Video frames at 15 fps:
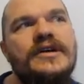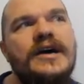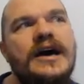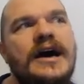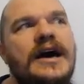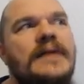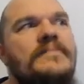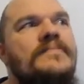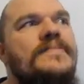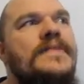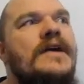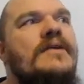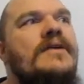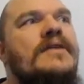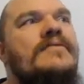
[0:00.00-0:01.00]
Um,
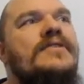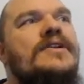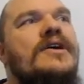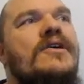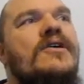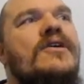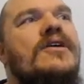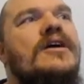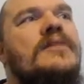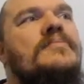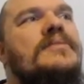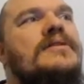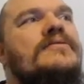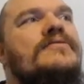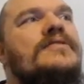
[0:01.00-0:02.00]
however, there are a
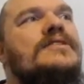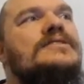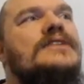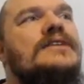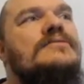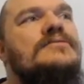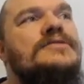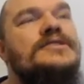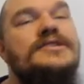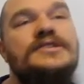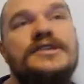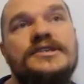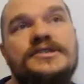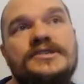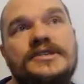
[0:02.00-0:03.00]
couple of things I would
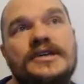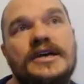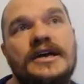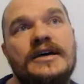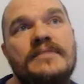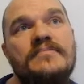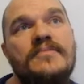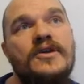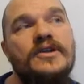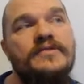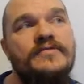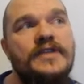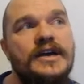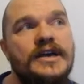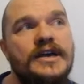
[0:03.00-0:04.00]
suggest uh, modifying.